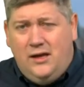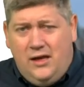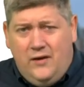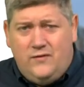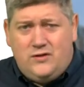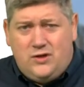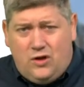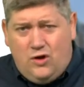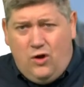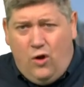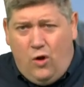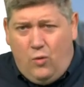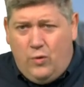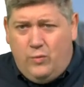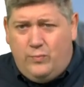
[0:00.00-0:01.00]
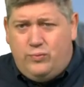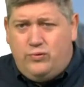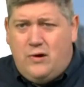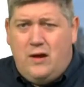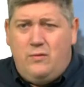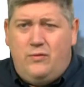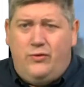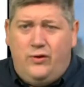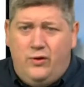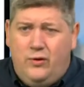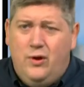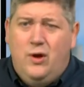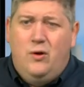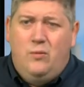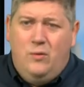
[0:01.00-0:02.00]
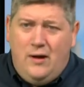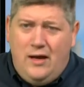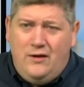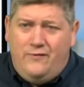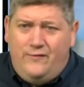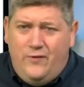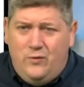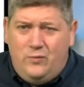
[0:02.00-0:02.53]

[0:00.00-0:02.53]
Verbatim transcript: give us a call, we'll pray with you, we'll get you filled